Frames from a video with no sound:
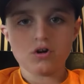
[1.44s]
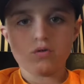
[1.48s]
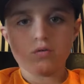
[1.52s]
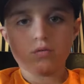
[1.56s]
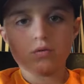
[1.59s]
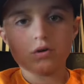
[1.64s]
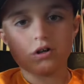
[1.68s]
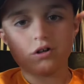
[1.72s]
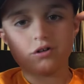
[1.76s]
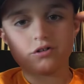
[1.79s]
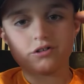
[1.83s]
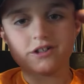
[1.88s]

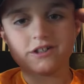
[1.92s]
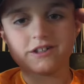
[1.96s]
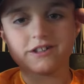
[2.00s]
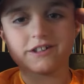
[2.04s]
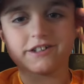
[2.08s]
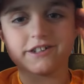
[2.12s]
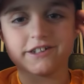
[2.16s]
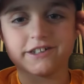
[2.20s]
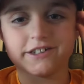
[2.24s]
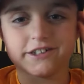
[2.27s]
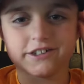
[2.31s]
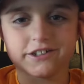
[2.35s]
Well,
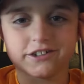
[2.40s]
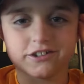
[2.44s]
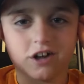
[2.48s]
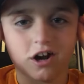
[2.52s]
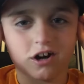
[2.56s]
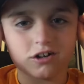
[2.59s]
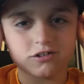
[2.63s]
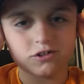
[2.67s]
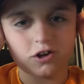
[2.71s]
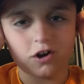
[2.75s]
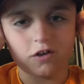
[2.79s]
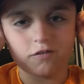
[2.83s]
Tennessee just
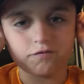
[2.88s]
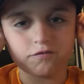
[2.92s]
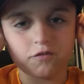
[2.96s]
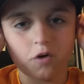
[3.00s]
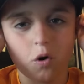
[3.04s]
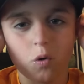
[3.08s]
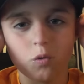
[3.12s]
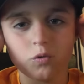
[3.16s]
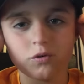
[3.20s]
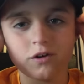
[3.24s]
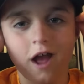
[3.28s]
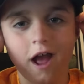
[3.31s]
knocked off
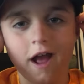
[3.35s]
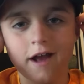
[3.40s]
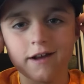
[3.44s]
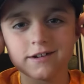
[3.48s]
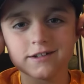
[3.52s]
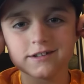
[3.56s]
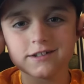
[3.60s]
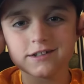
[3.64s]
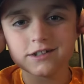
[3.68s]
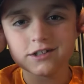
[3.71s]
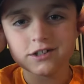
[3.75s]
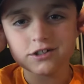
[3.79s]

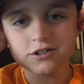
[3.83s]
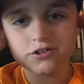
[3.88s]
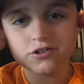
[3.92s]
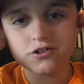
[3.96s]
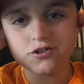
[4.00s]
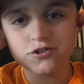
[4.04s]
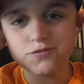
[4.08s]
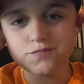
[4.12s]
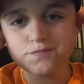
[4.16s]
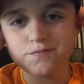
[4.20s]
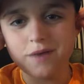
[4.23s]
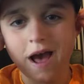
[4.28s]
Colgate
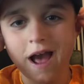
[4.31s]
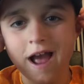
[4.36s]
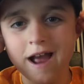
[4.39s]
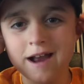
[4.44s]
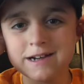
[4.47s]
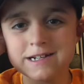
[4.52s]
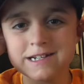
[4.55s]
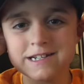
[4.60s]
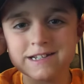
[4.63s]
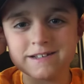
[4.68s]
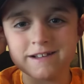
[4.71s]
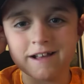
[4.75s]

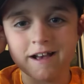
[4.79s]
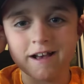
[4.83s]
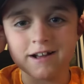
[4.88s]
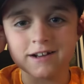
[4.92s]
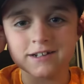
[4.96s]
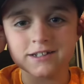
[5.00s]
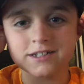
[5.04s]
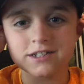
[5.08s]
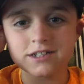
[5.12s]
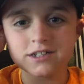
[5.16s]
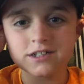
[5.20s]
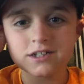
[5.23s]
toothpaste,
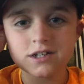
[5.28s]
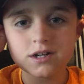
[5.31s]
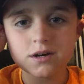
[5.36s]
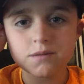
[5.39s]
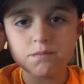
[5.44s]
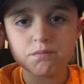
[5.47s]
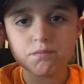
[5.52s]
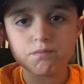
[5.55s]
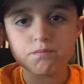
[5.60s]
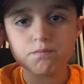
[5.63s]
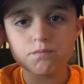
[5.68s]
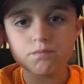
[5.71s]
and
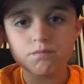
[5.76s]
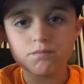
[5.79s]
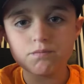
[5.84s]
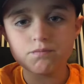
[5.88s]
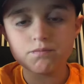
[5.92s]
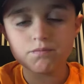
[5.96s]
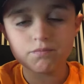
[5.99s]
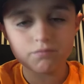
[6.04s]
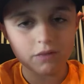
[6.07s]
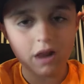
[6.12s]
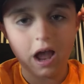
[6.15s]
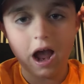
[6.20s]

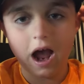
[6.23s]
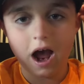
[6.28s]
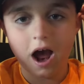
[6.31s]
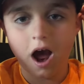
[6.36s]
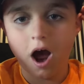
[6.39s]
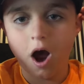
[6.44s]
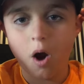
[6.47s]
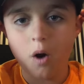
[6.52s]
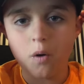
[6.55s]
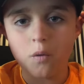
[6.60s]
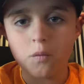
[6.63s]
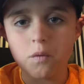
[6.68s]

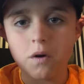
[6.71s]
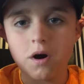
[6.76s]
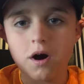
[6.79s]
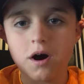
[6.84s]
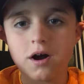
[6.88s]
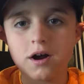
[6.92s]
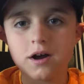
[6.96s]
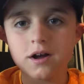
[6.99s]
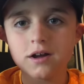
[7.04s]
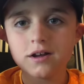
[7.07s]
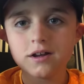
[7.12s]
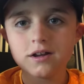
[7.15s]

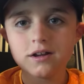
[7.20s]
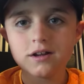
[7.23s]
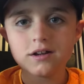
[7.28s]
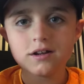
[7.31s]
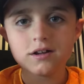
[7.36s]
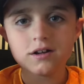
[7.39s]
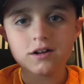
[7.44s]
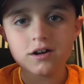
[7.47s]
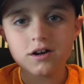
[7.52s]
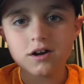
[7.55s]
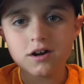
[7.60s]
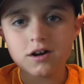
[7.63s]
our
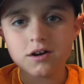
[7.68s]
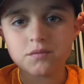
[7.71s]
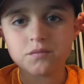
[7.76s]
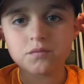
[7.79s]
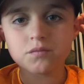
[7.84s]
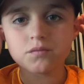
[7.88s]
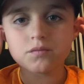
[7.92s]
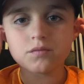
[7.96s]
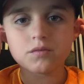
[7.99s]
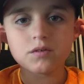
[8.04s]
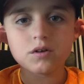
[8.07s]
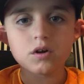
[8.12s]
um,
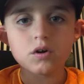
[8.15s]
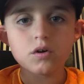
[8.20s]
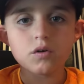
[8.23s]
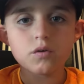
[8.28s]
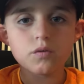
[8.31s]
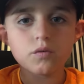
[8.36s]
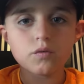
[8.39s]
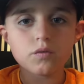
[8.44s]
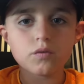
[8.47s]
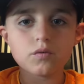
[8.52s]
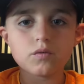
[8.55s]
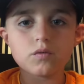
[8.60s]

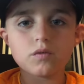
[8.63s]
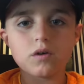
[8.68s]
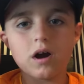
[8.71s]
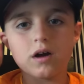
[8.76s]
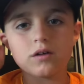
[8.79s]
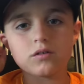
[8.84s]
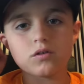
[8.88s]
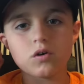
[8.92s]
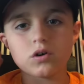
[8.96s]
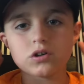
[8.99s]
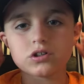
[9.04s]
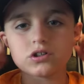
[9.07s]

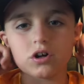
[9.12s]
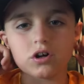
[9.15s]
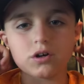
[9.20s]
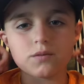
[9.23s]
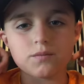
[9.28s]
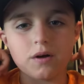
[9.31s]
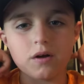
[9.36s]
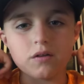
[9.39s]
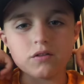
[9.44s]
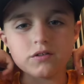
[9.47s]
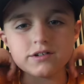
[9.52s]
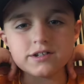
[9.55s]
I'm going to talk
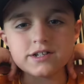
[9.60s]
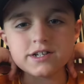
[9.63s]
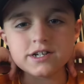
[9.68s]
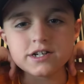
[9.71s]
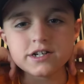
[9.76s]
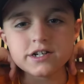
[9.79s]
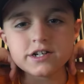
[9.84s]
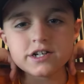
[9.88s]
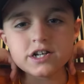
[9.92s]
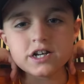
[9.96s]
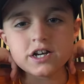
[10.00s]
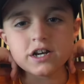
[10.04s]
about the
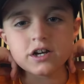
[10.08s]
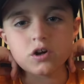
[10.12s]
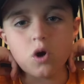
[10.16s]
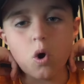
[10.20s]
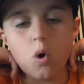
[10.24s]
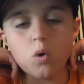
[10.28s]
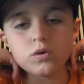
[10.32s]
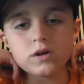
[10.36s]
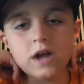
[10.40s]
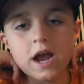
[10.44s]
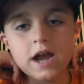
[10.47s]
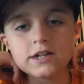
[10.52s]
Tennessee and
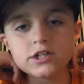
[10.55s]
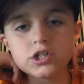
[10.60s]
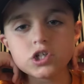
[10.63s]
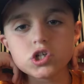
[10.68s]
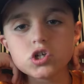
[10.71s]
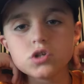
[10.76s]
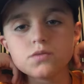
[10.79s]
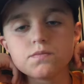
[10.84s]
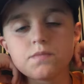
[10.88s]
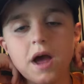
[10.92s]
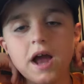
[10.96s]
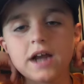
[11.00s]
Colgate
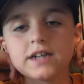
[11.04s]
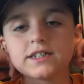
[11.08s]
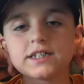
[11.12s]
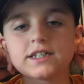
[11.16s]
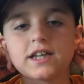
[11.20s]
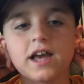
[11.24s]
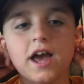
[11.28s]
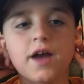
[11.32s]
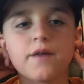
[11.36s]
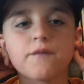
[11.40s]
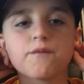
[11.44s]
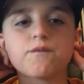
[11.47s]
toothpaste
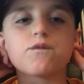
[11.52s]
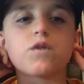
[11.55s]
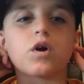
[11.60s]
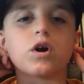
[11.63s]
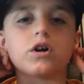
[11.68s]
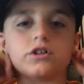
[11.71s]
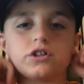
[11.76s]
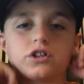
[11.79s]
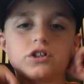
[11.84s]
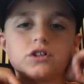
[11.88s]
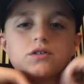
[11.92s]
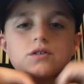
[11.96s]
game
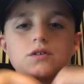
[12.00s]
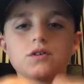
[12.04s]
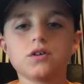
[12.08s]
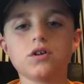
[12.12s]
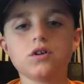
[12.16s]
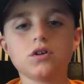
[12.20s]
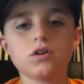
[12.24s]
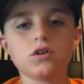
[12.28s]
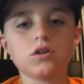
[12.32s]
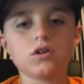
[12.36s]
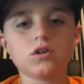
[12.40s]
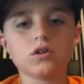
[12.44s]
first.
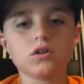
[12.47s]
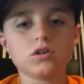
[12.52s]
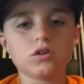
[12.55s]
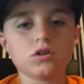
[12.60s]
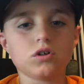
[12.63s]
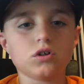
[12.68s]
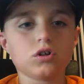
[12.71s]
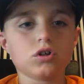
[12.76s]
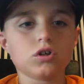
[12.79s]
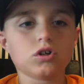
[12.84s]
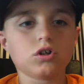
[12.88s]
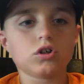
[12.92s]

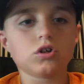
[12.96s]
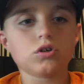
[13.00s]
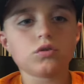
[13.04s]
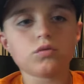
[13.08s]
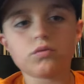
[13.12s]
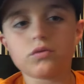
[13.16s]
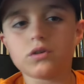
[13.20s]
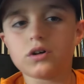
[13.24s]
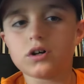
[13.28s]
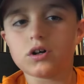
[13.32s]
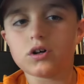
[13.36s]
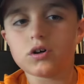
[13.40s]

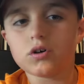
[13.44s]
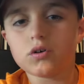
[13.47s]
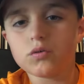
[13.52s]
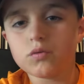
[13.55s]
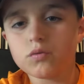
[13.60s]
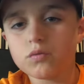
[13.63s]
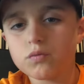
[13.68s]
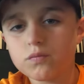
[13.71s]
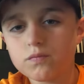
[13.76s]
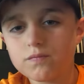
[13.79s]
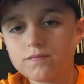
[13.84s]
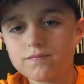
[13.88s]

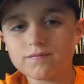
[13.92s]
Well,